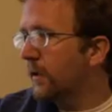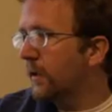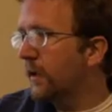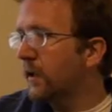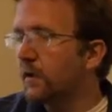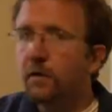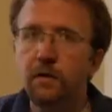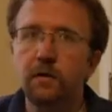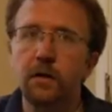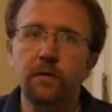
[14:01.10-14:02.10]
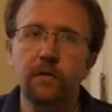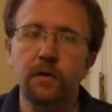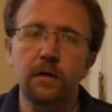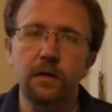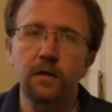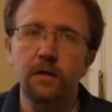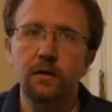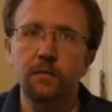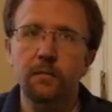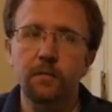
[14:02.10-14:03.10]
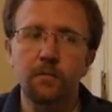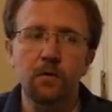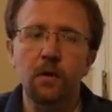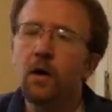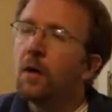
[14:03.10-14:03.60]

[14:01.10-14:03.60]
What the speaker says: later, going over it a little bit more.